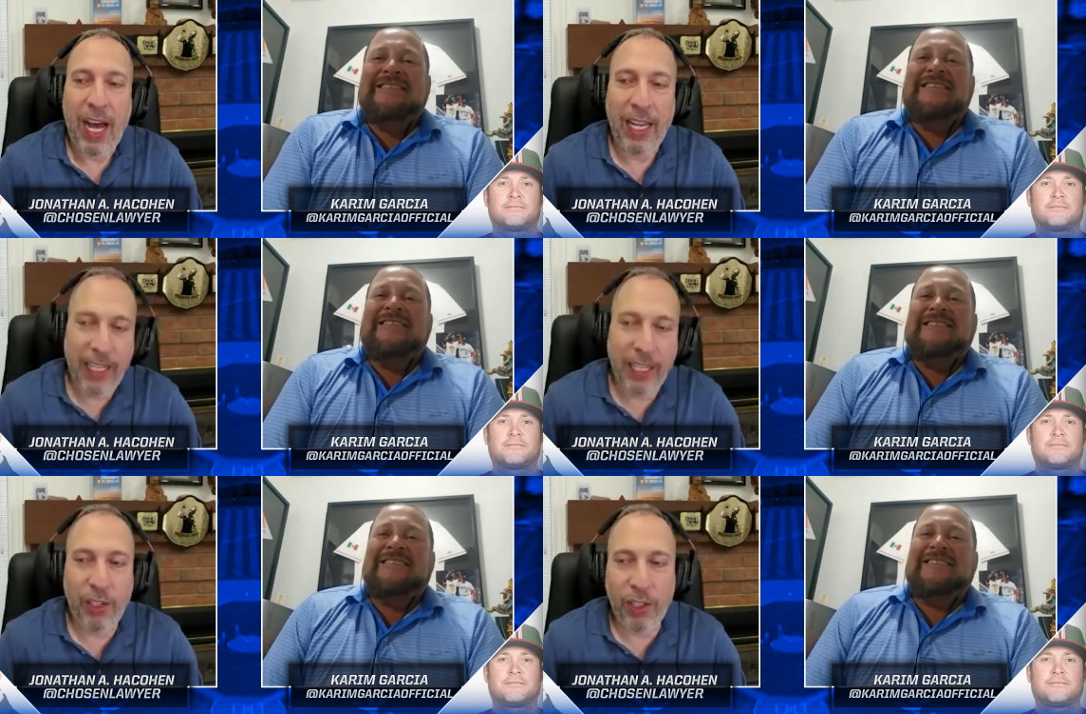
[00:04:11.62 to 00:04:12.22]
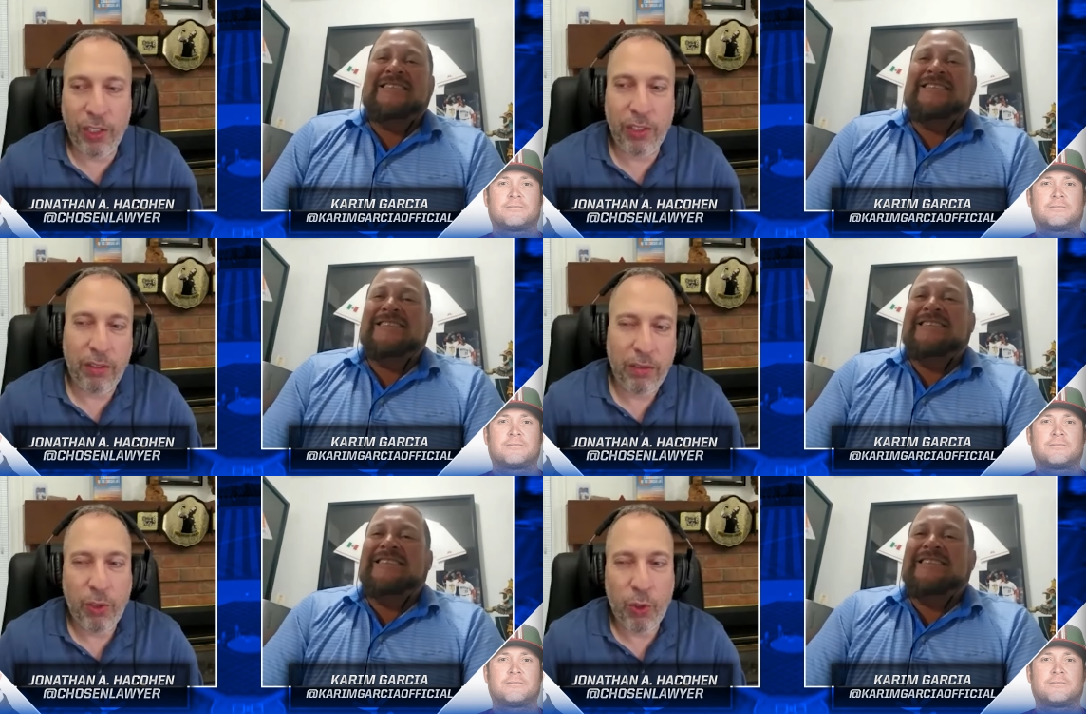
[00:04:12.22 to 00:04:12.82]
Speaker 1: A
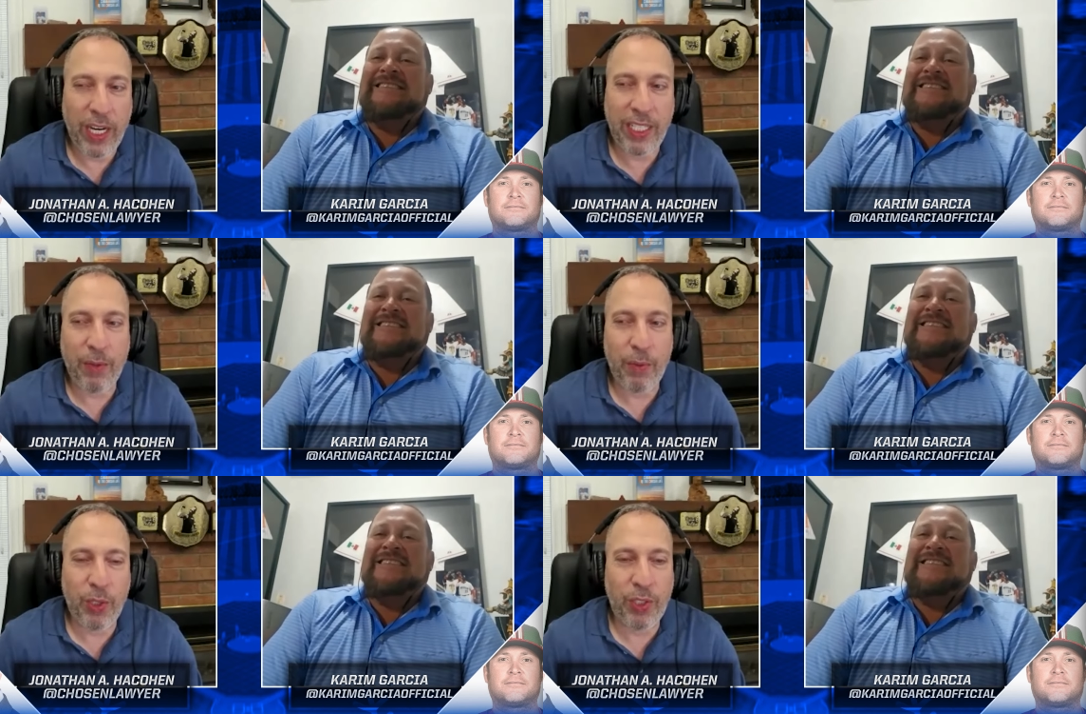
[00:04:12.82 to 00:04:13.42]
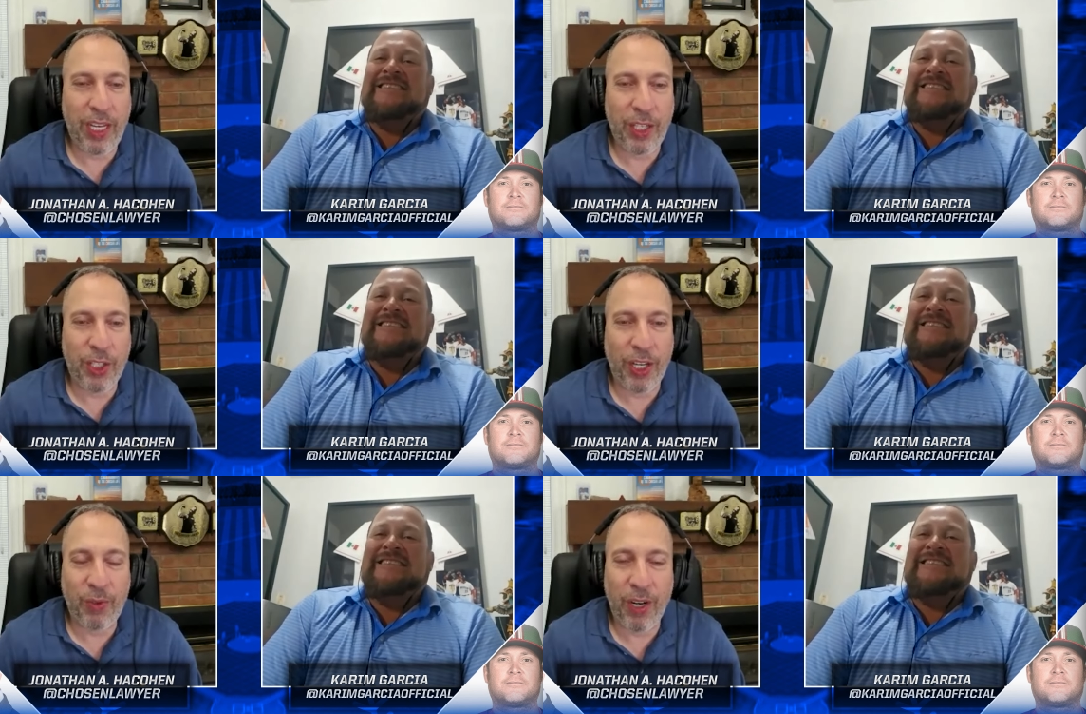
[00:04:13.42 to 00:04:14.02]
little crazy, would you say,
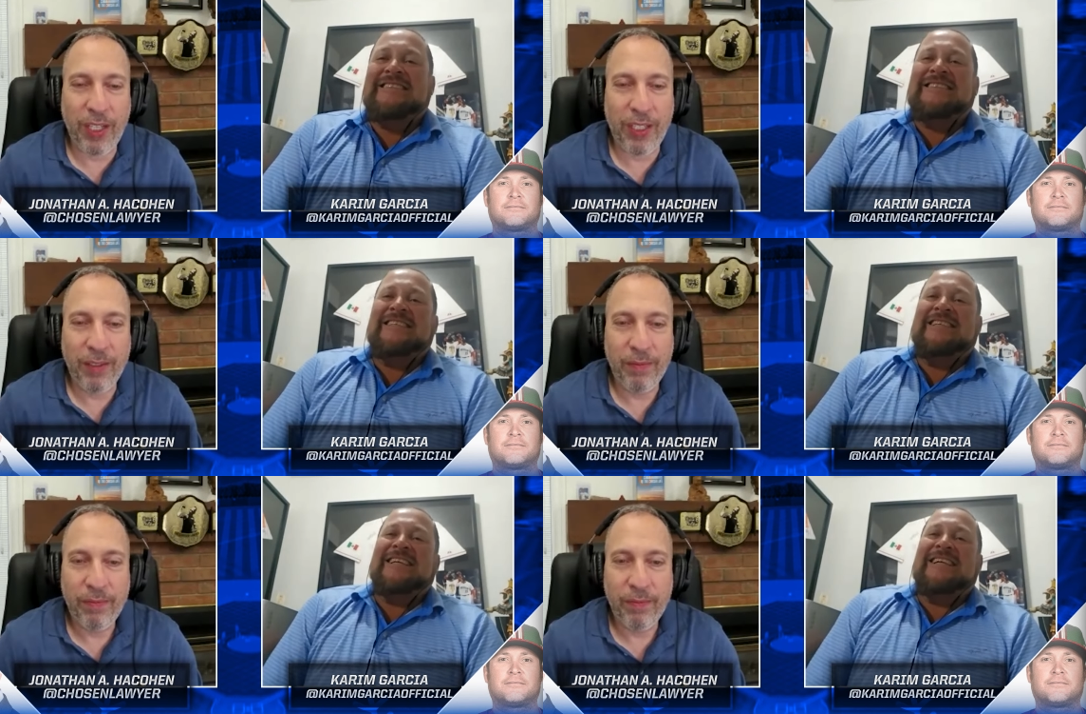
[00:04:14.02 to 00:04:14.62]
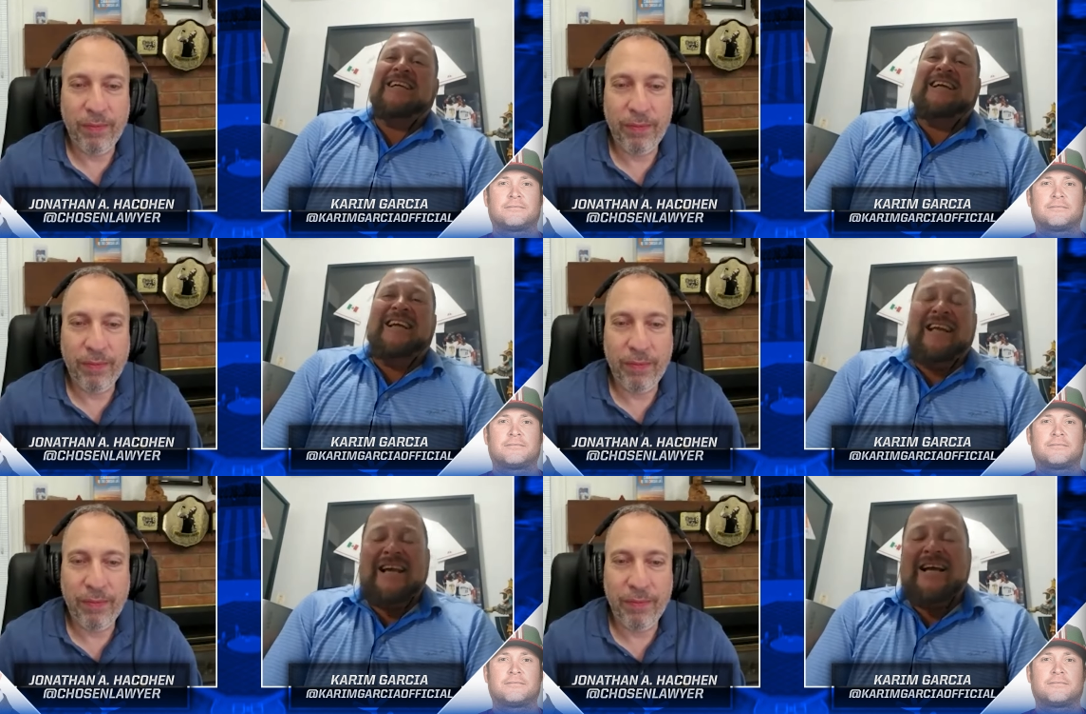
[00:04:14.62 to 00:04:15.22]
John Kruk?
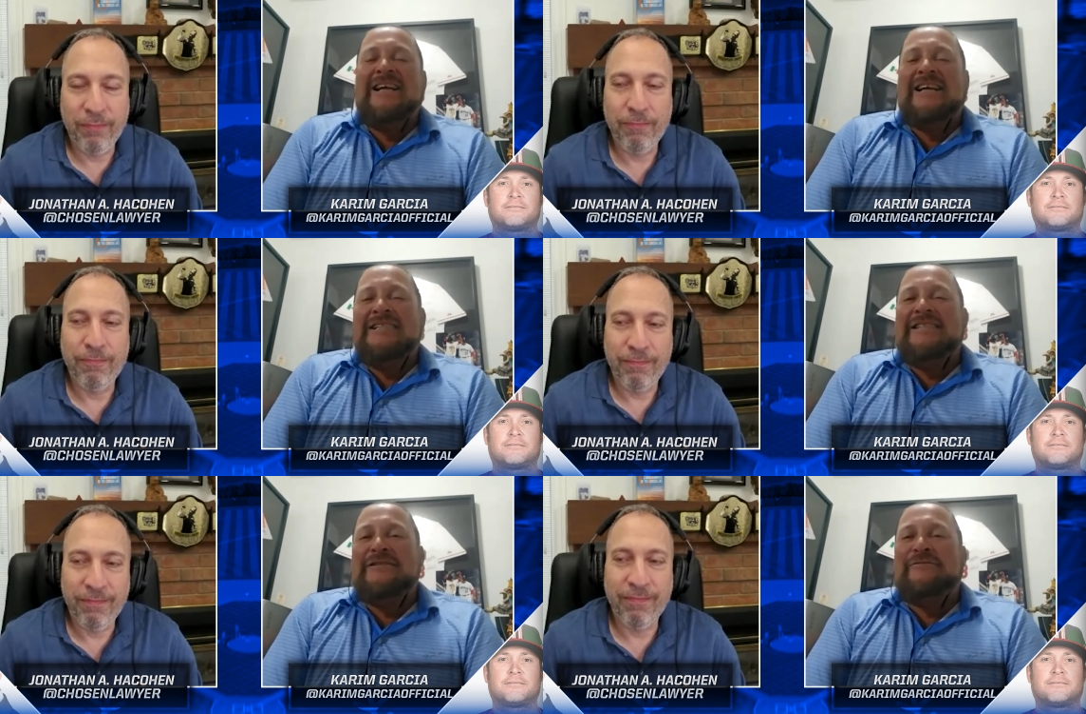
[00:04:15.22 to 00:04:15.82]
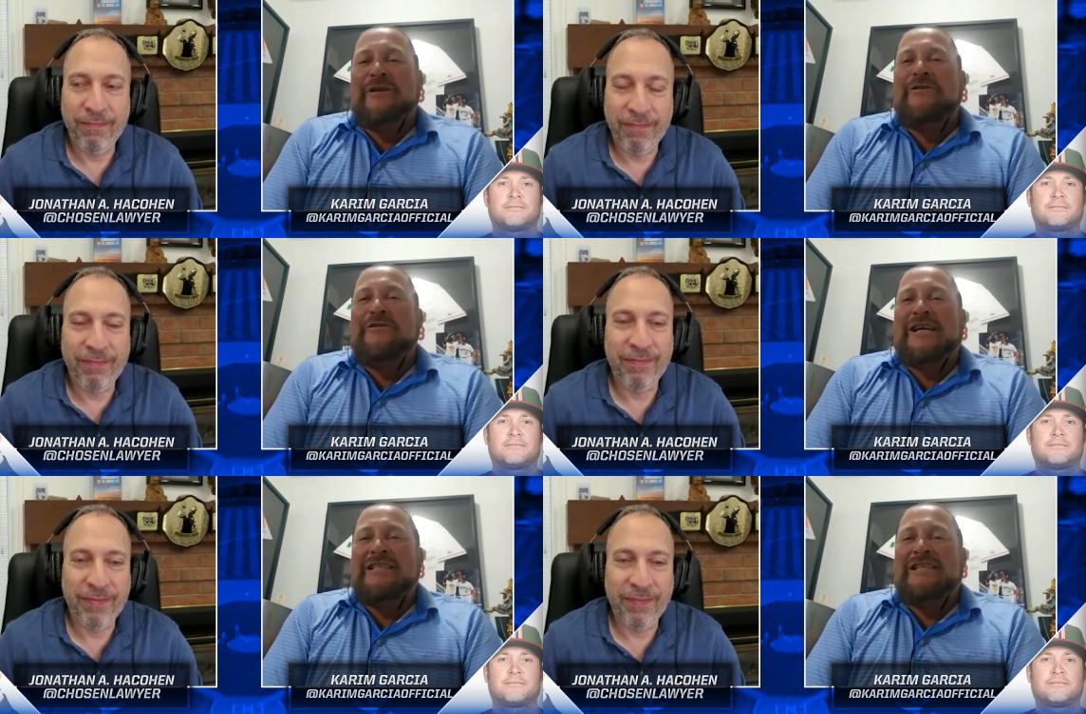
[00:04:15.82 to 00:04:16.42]
Speaker 2: Yeah, this is one of those
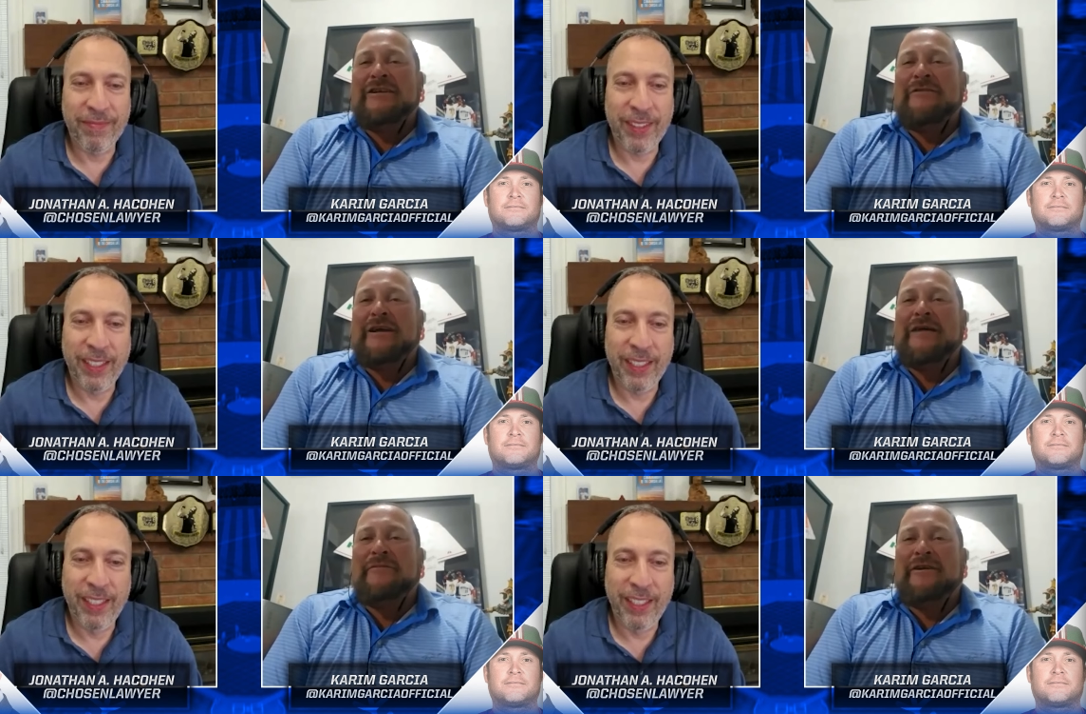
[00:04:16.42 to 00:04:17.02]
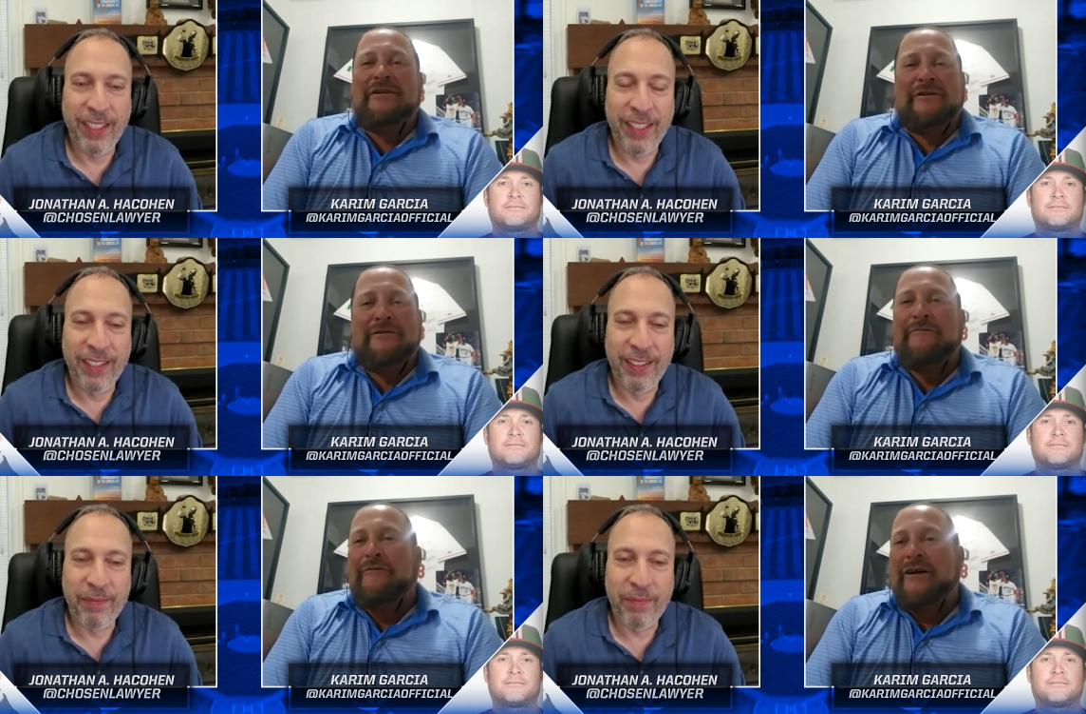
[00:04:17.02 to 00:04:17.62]
guys a little bit up there, you know,
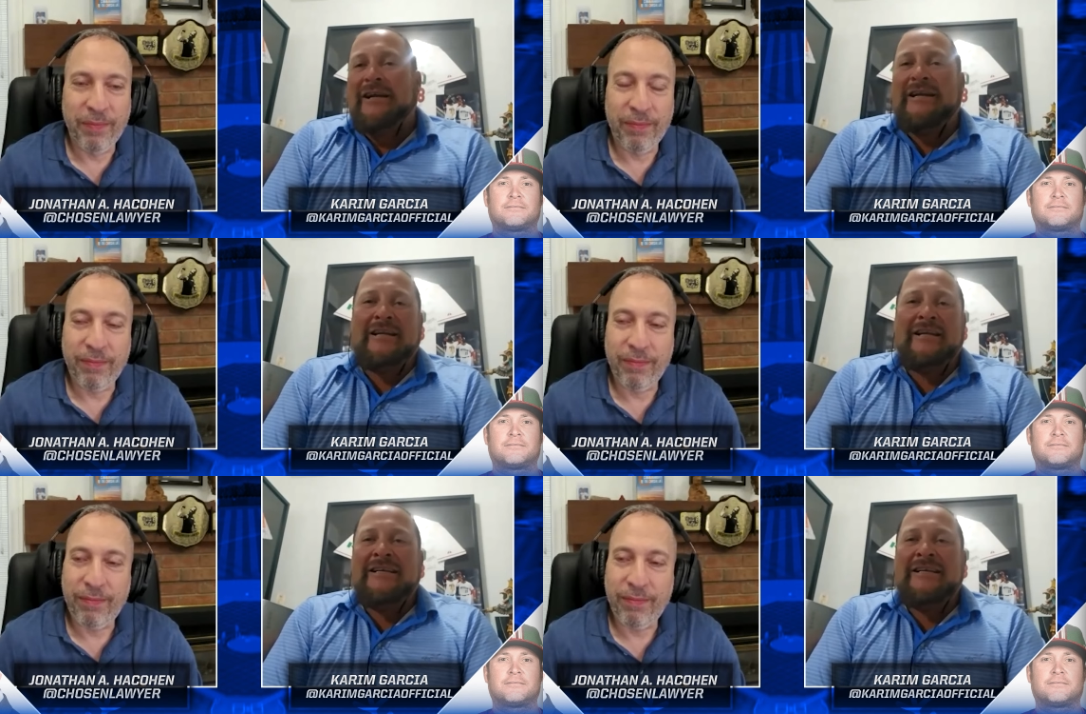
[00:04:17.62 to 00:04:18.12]
funny,